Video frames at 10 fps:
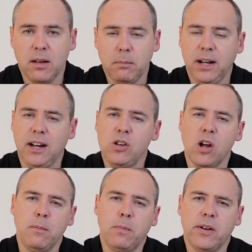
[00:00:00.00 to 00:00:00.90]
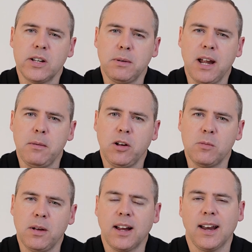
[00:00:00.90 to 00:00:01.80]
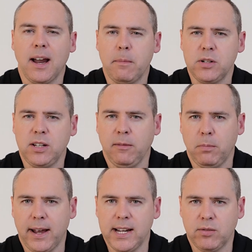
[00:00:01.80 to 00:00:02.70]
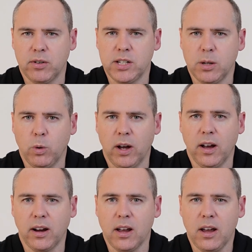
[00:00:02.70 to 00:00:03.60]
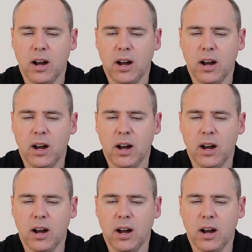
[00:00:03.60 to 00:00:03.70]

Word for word: meaning notebooks will now become a collaborative place for us to work